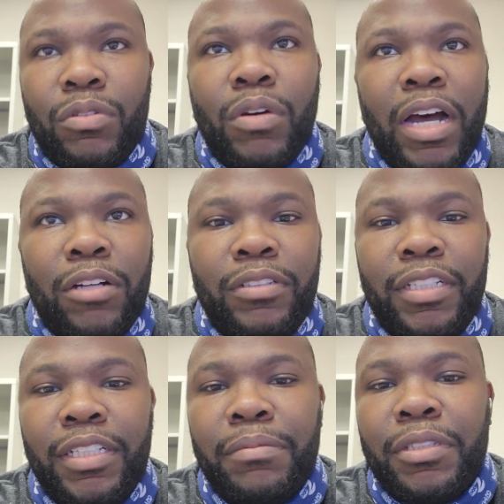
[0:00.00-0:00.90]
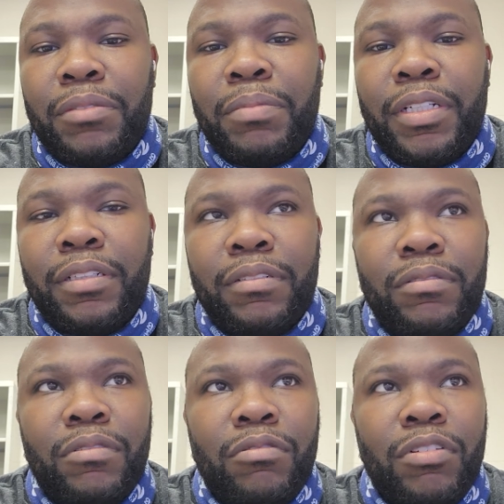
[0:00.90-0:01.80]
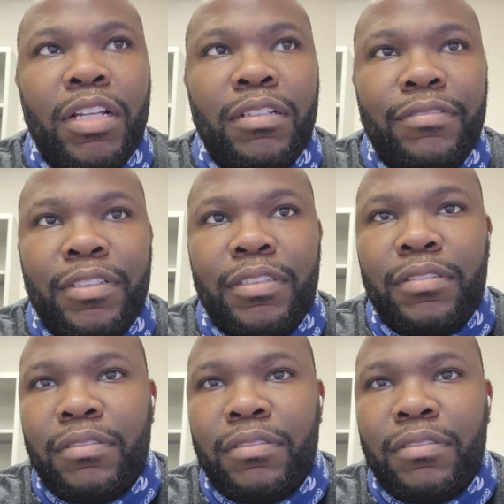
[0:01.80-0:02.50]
Our team has been relevant.